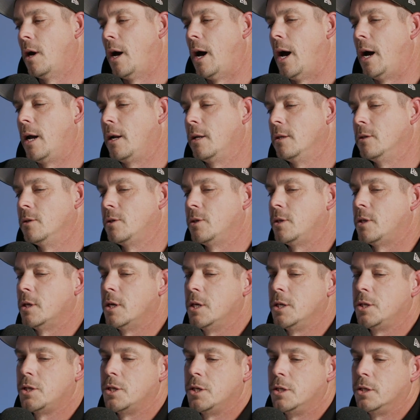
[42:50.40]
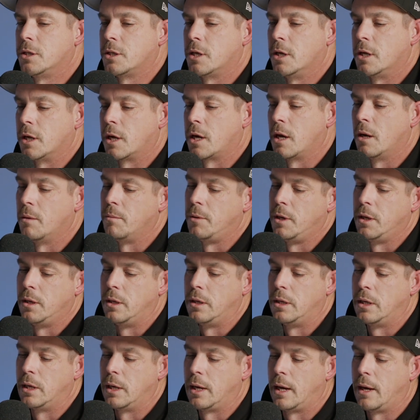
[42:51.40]
Arden Station is going to come
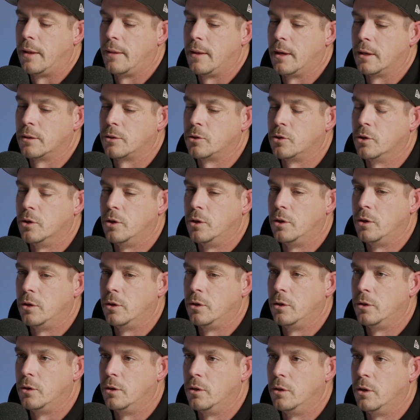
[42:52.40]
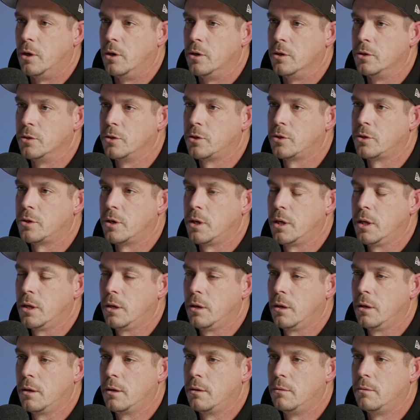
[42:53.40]
in, and that's on Laurens
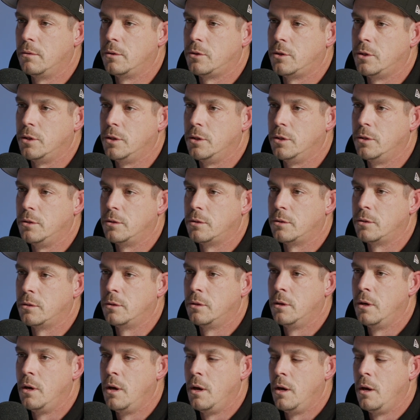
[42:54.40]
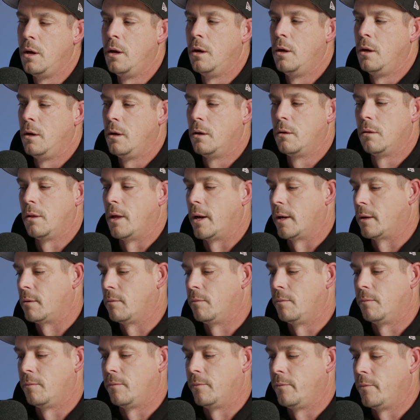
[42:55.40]
Street, which is like
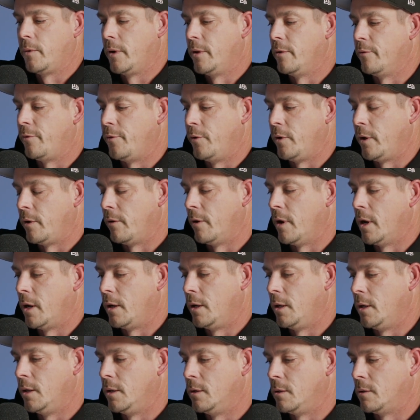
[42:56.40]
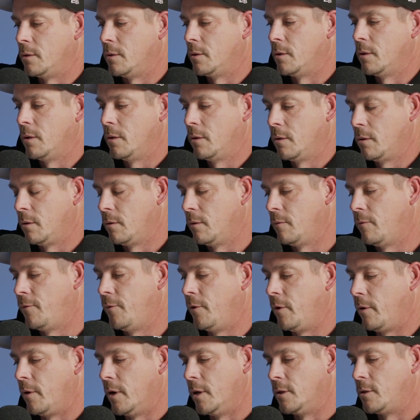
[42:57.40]
where the footy ground is. The
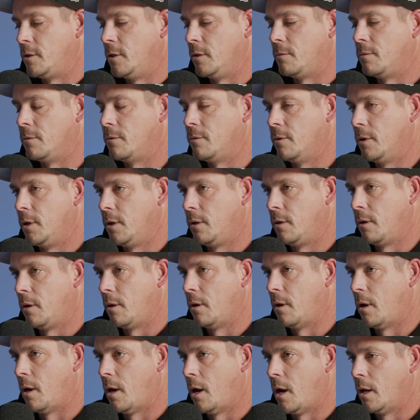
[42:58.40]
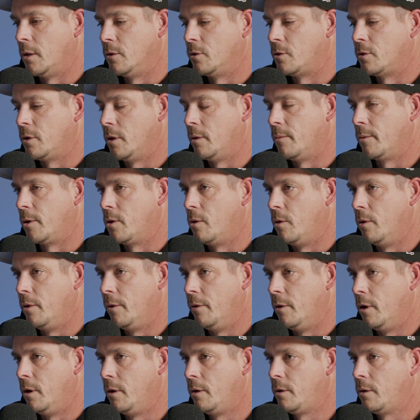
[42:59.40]
footy ground sits between Arden Street and
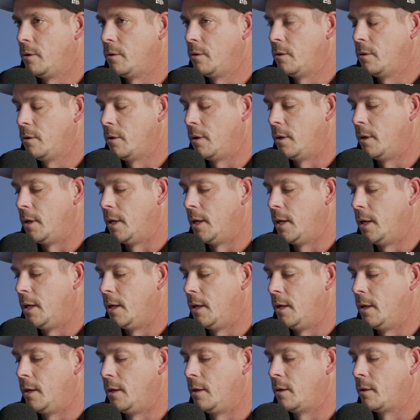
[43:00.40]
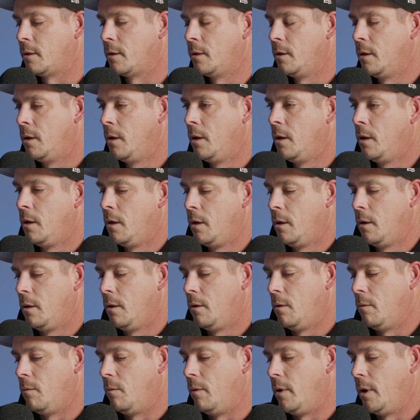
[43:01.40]
Macaulay Road, and
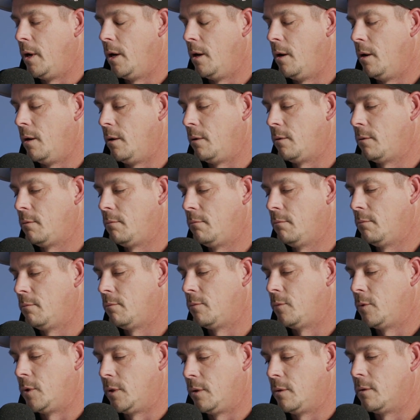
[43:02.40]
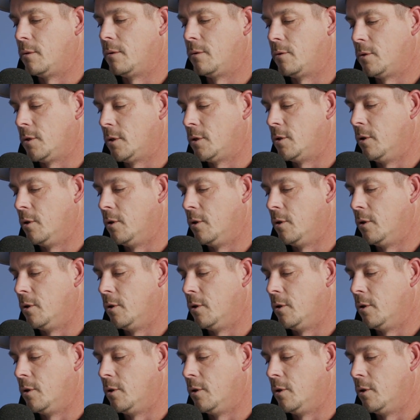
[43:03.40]
where just